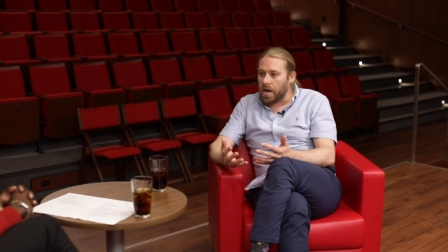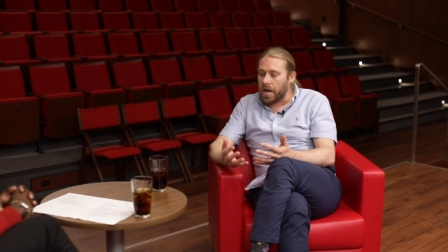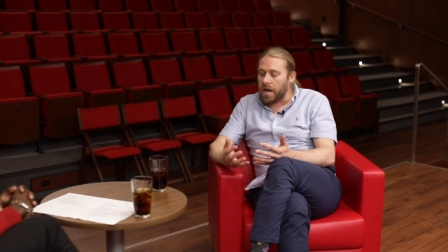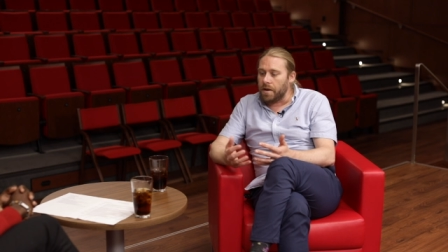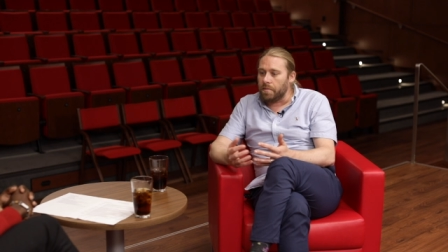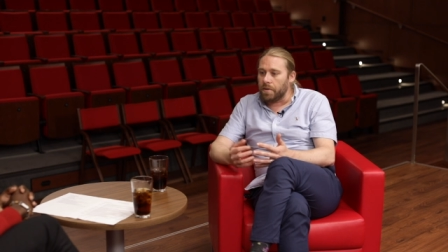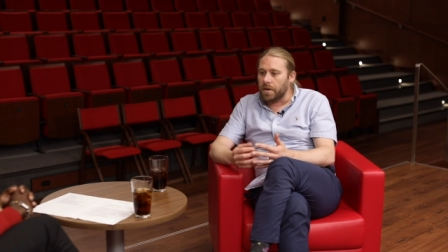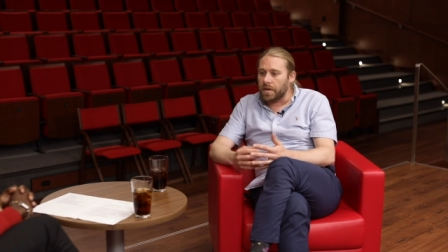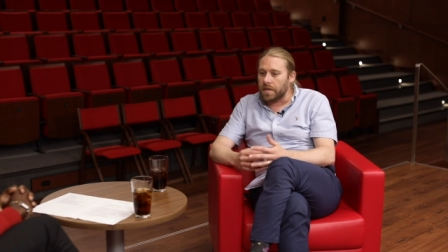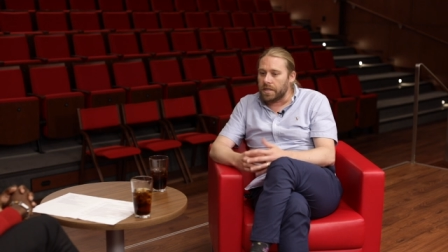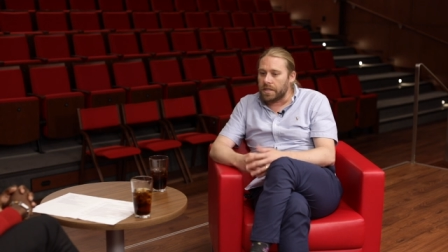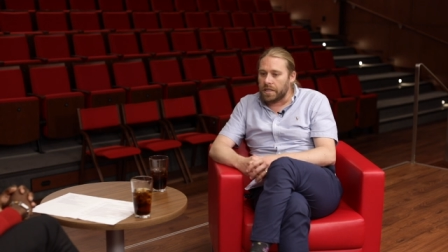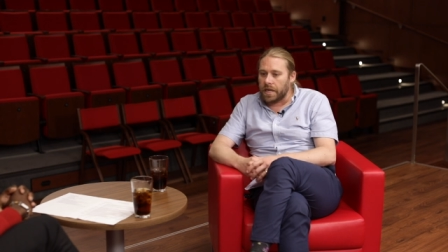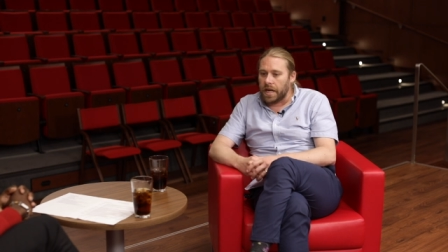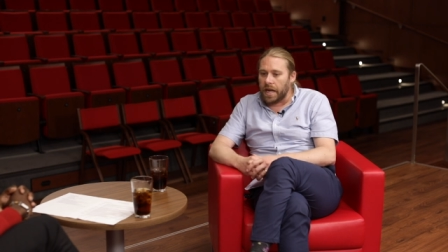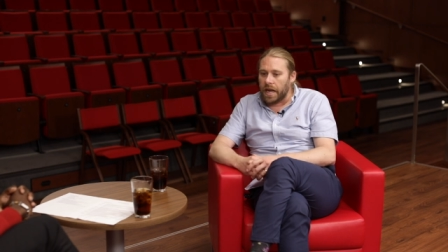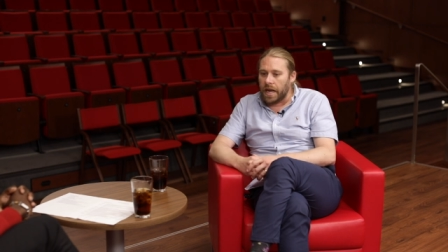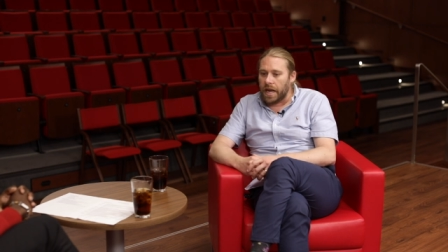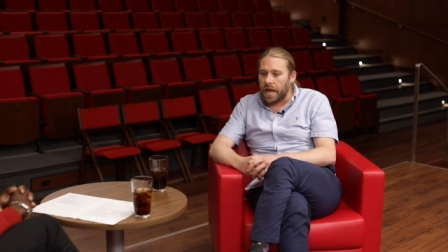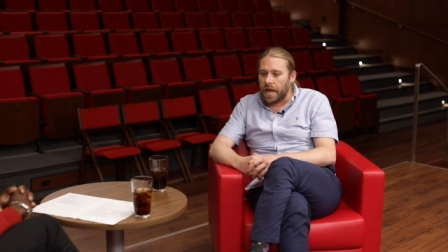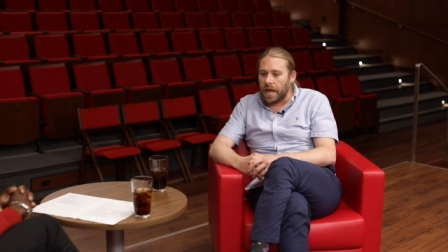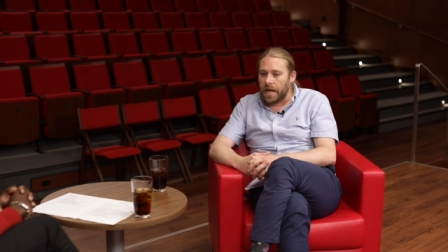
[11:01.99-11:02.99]
our neighbors
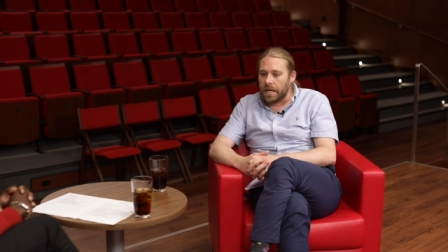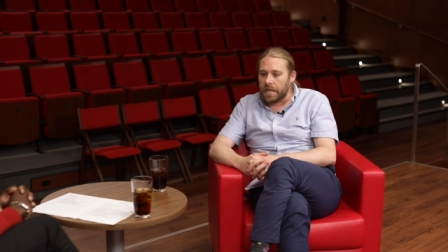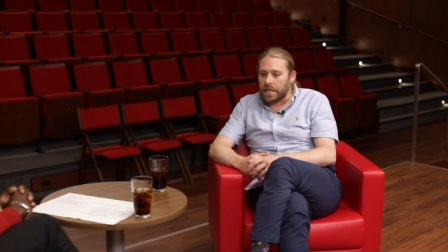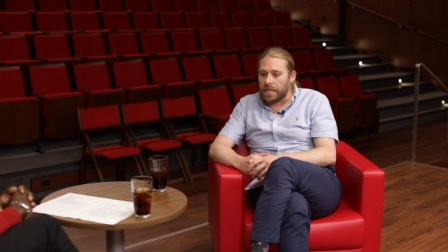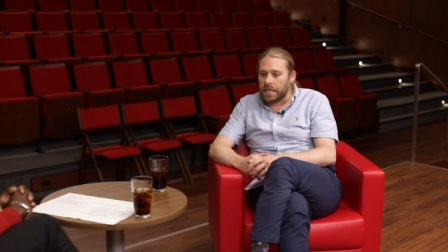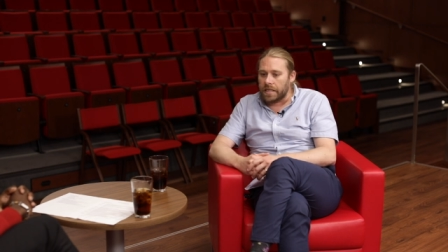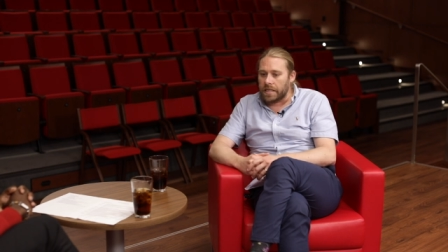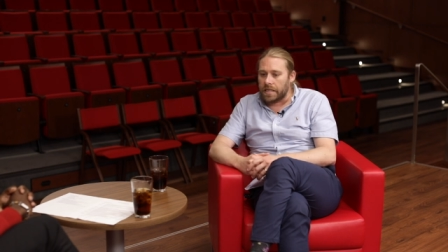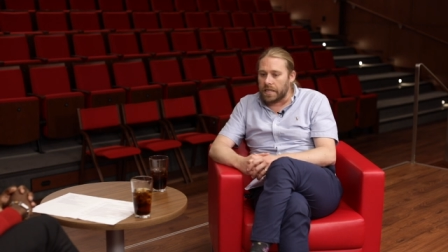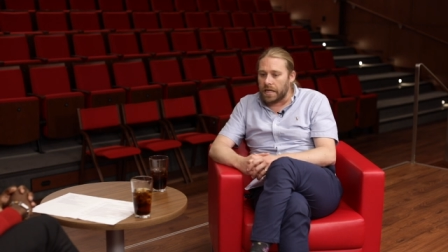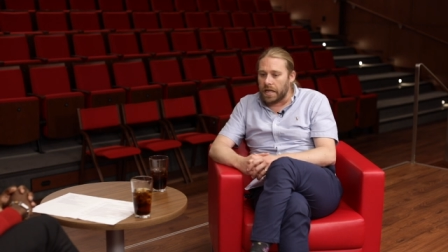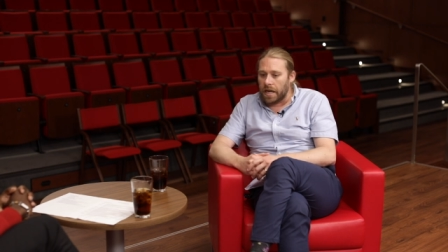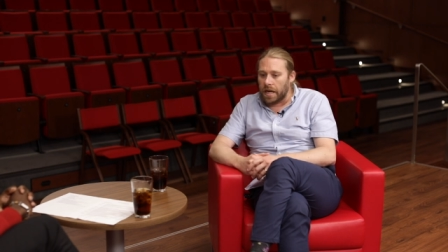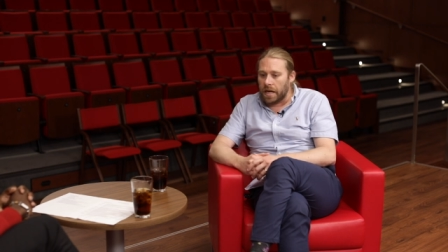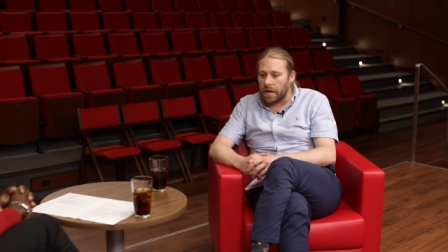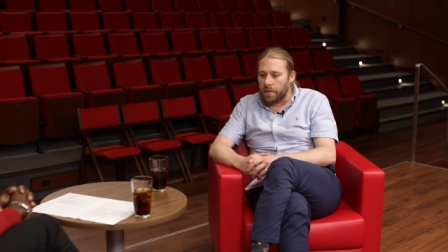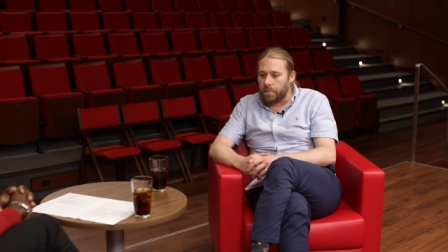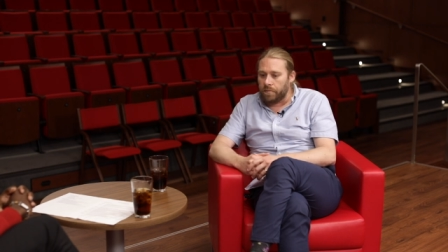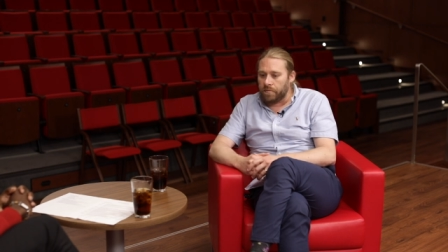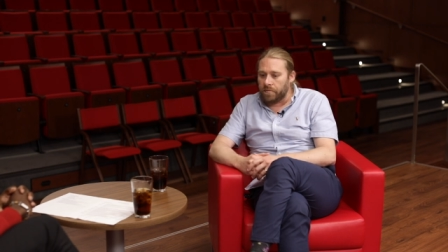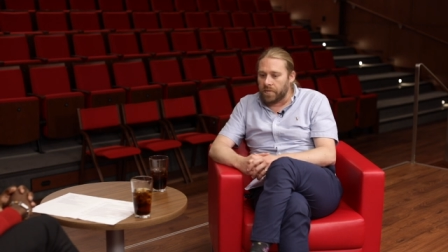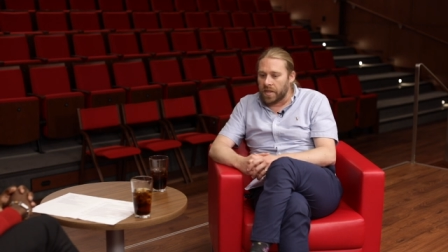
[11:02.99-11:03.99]
and
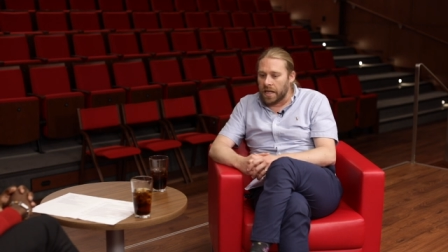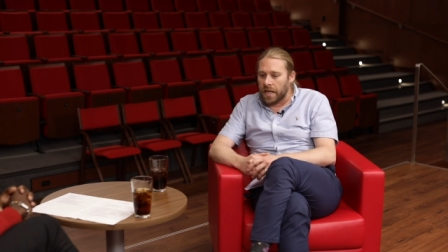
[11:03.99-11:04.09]
um,